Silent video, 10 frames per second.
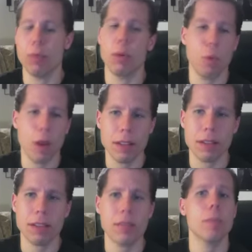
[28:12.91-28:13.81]
But
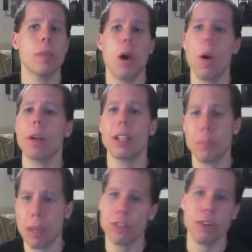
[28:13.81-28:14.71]
once Hogan
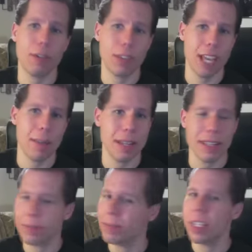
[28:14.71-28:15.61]
and Bischoff came
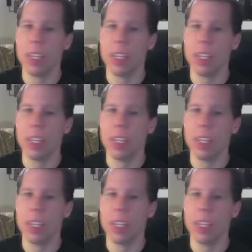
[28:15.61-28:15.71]
in,